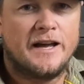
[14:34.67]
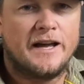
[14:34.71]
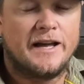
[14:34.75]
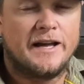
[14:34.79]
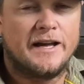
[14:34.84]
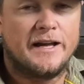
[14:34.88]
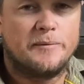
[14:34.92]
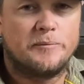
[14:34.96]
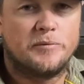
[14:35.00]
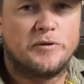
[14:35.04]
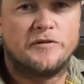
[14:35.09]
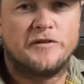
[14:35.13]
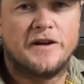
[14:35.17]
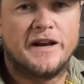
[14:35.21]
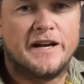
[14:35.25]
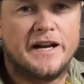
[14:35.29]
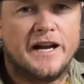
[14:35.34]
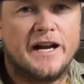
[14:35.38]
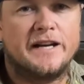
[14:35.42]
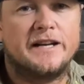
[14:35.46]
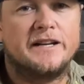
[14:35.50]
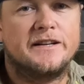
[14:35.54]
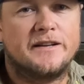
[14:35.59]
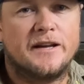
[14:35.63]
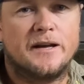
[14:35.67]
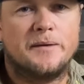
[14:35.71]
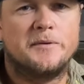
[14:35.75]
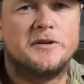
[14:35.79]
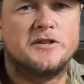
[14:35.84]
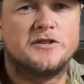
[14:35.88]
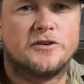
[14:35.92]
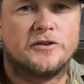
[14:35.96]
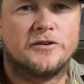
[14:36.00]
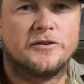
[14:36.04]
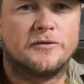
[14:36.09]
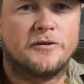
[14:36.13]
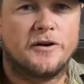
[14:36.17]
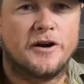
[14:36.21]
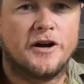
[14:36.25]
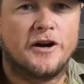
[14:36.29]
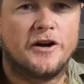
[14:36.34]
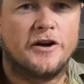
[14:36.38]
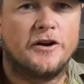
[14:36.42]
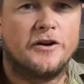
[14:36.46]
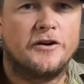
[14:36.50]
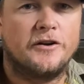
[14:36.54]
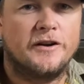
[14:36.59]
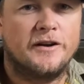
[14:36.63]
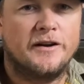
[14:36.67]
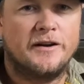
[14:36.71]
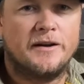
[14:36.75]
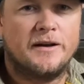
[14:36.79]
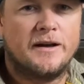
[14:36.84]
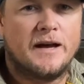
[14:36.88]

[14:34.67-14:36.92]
and prevent any damage on the road.